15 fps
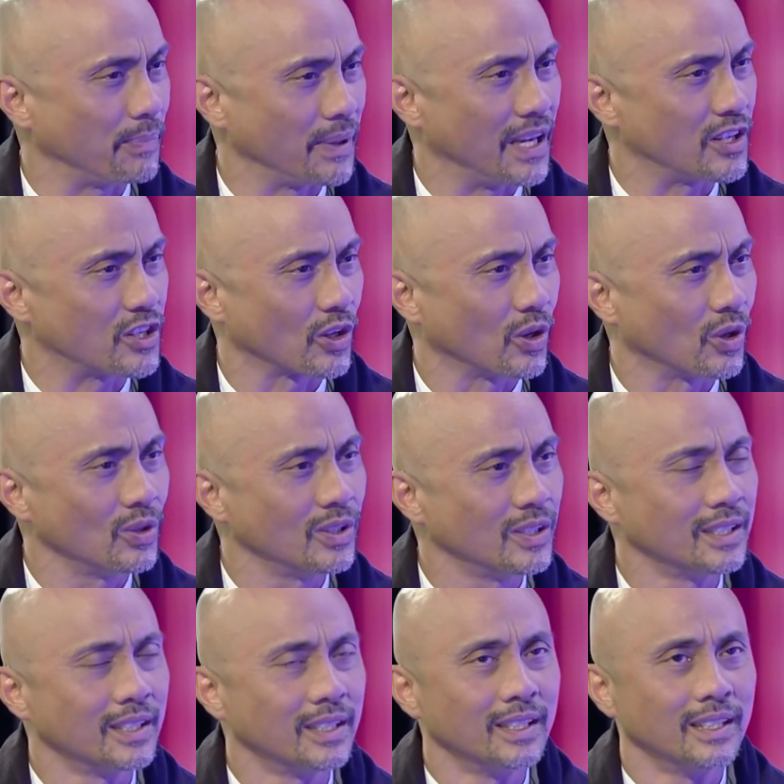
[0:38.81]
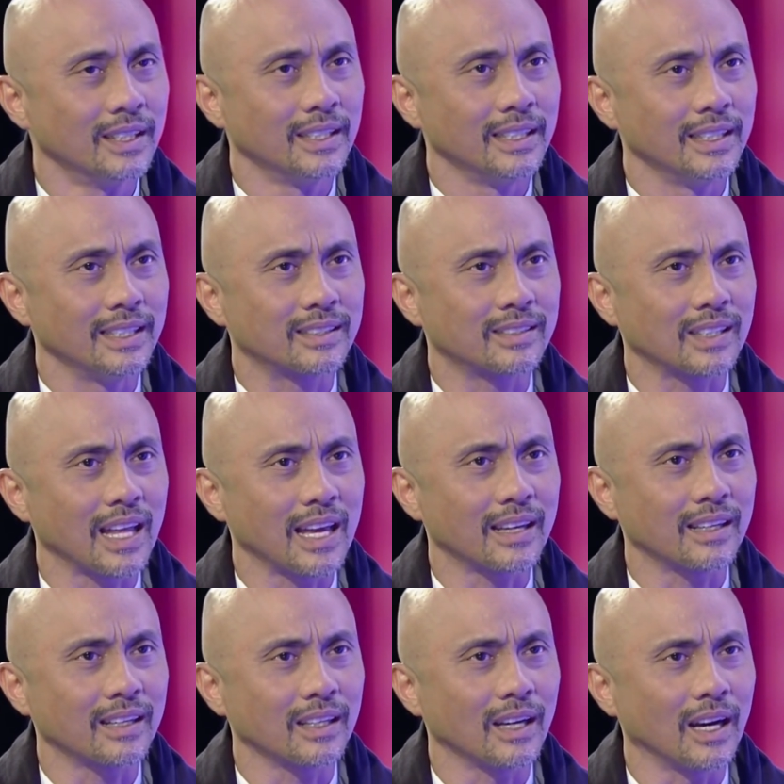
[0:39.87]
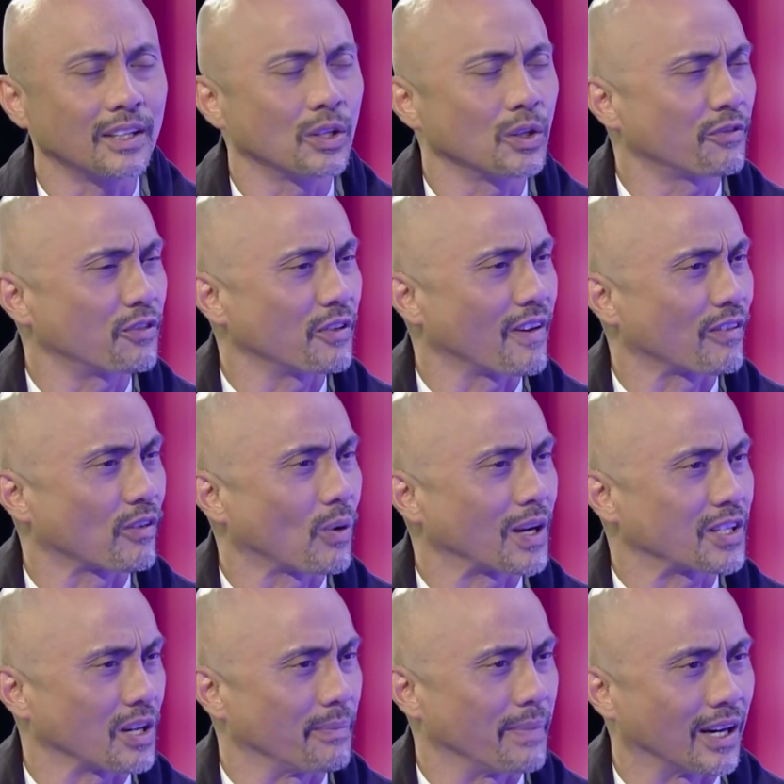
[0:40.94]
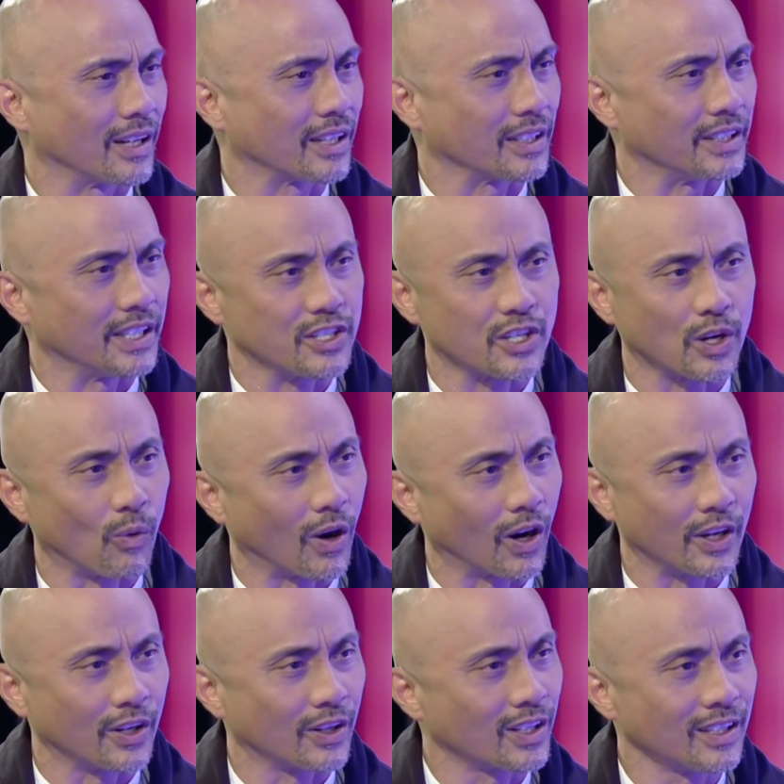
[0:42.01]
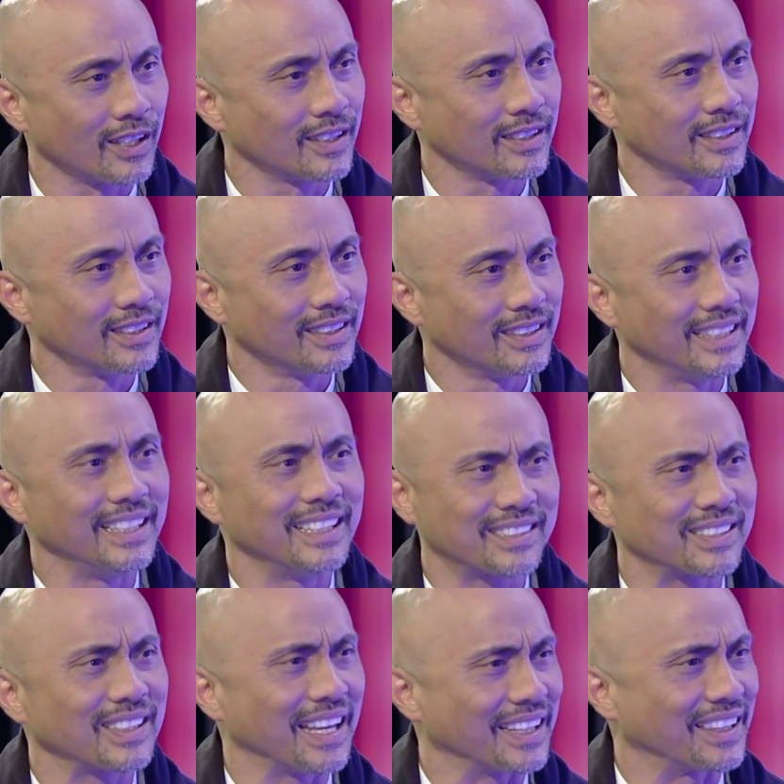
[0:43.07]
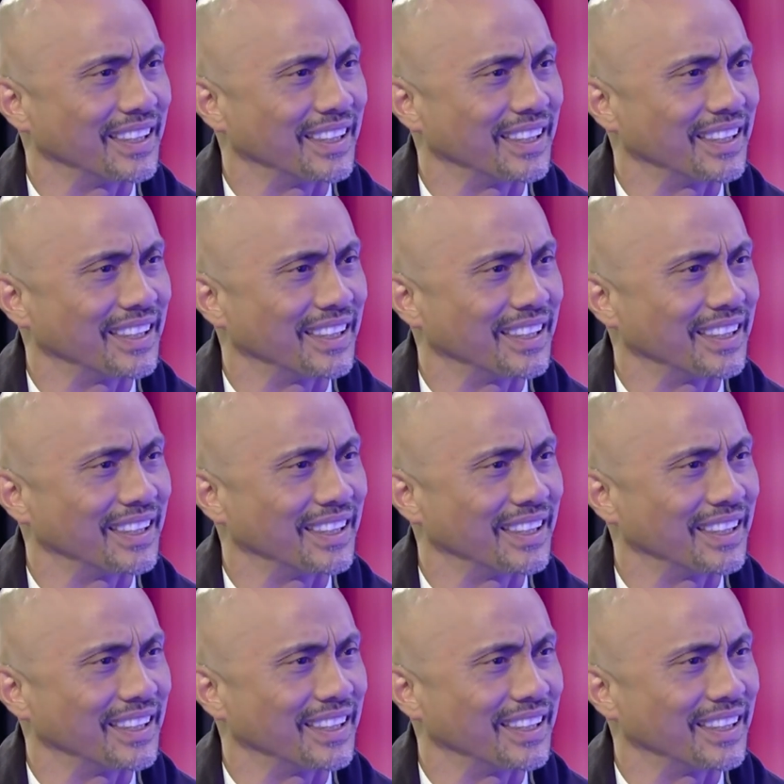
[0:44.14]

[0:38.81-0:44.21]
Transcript: PHO. It's like, I don't know if you've ever watched American Ninja Warrior. Yes. It's like